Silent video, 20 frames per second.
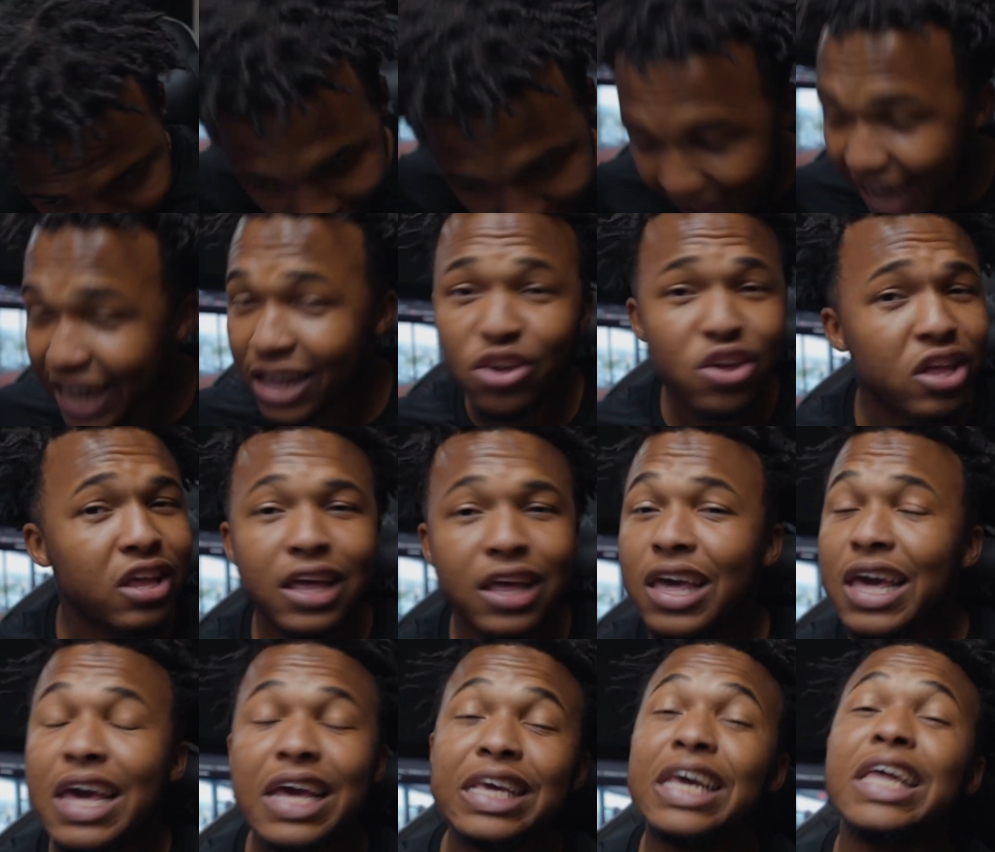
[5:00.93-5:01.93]
You ain't
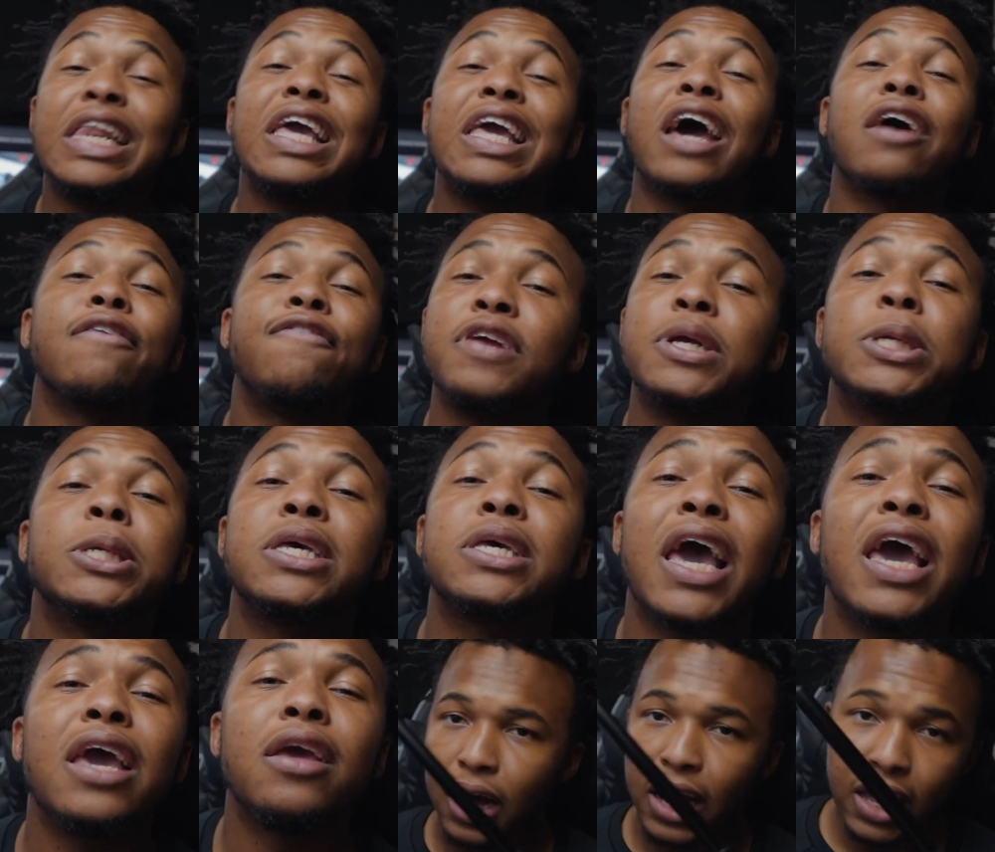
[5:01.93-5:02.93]
even gotta finish the
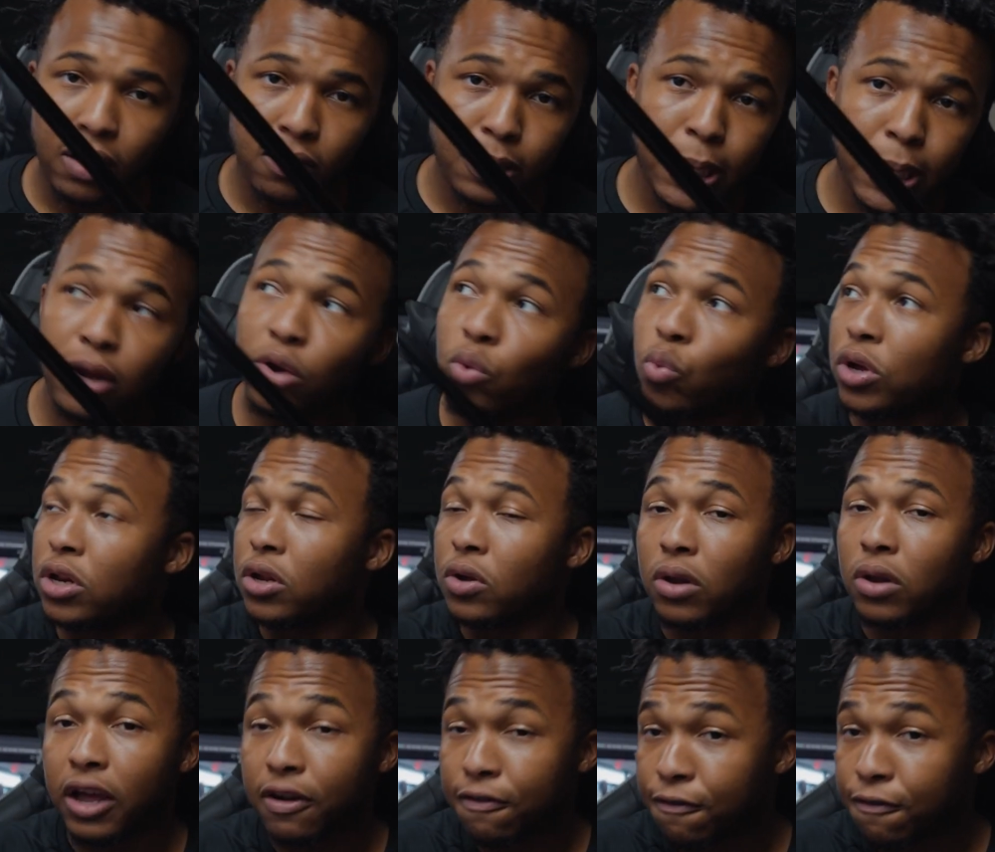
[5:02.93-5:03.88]
case. I held this out the window like